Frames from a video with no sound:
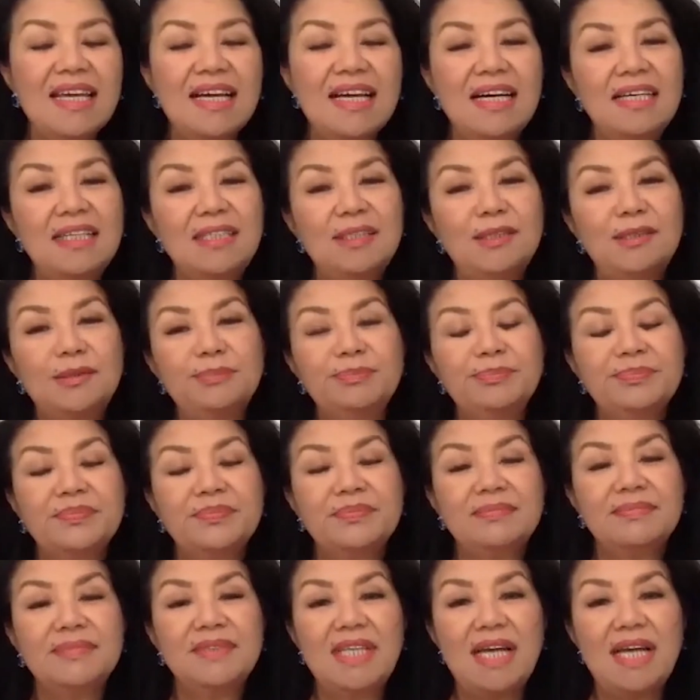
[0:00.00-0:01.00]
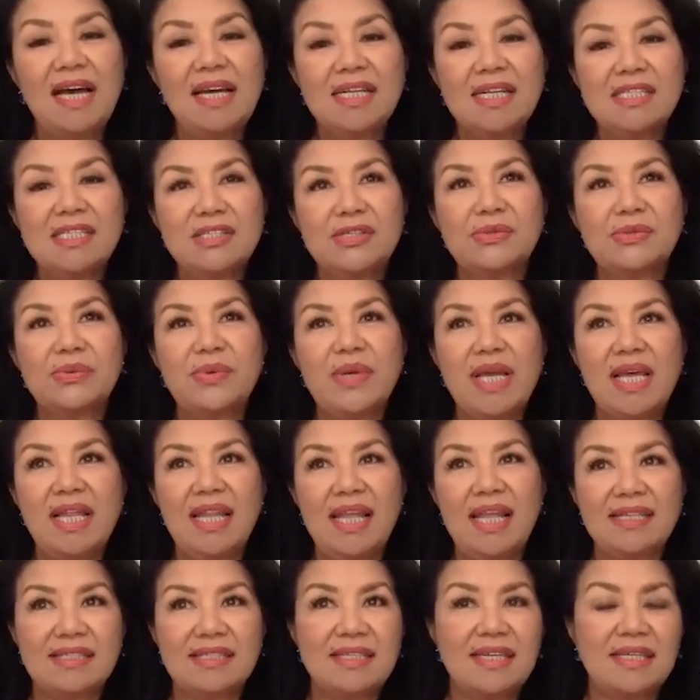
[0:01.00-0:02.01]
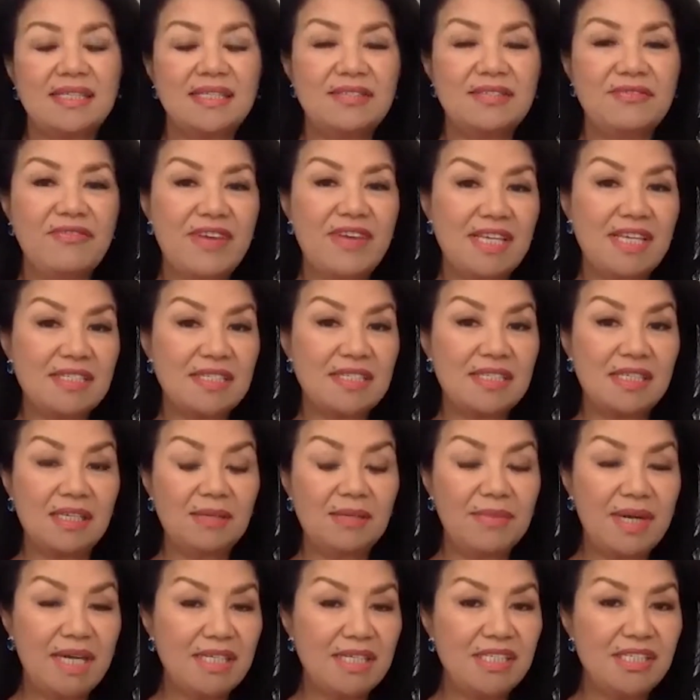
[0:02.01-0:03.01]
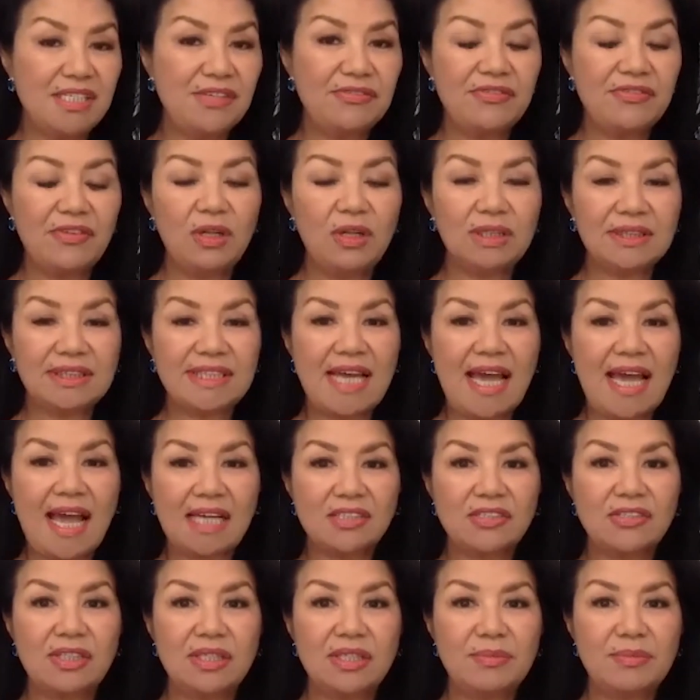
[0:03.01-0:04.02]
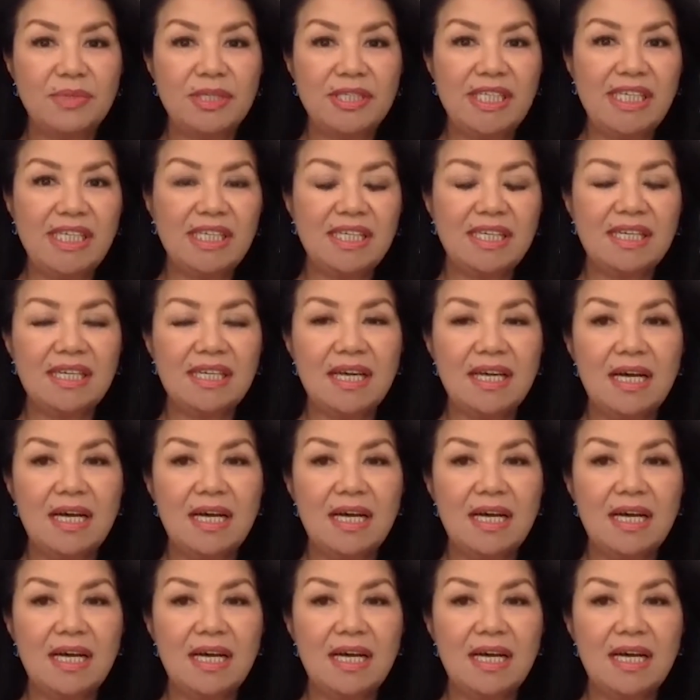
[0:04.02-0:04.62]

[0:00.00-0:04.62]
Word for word: um, got into real estate investing by default, actually, Monique.